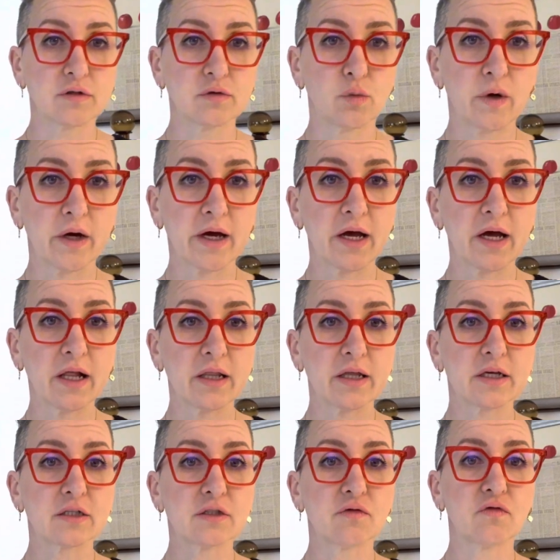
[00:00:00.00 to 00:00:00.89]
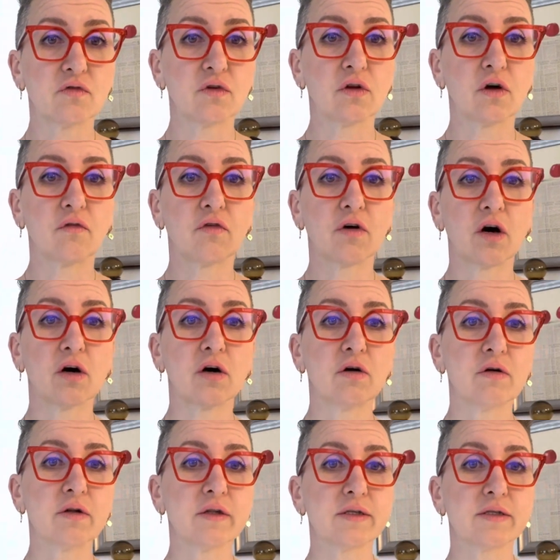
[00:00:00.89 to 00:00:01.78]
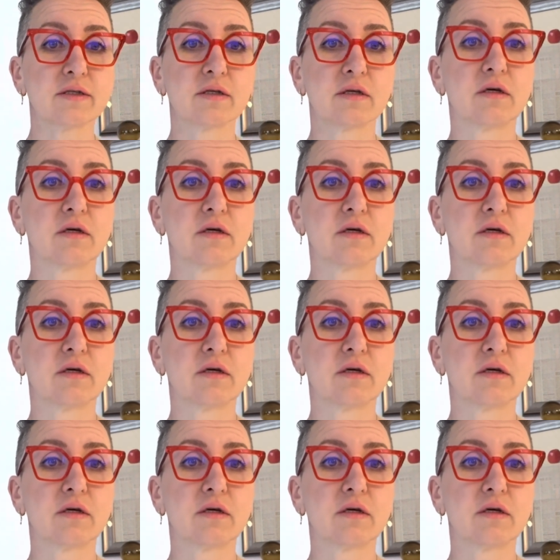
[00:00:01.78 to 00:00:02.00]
well, it's full of holes,